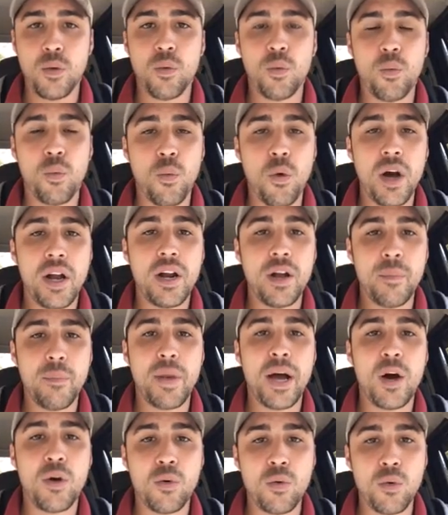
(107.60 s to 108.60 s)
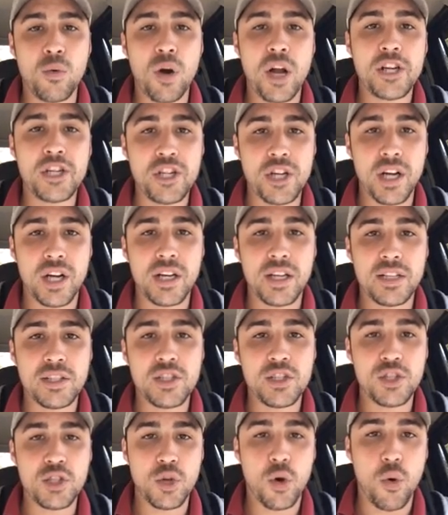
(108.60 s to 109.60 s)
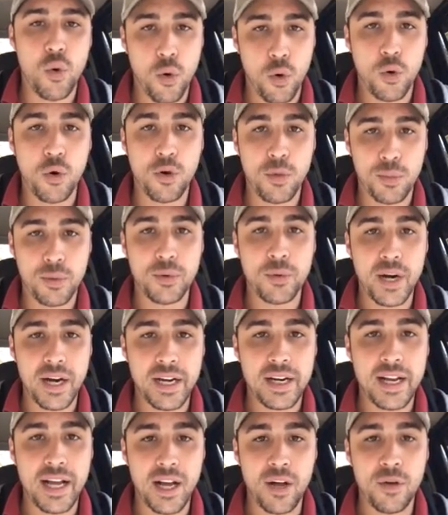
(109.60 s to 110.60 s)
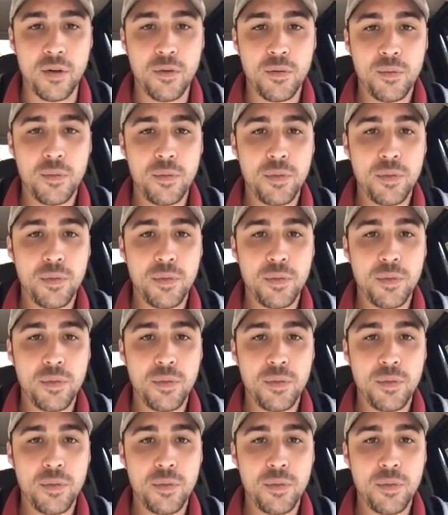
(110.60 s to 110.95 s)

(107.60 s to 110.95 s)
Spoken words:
what about Russia is so horrible right now?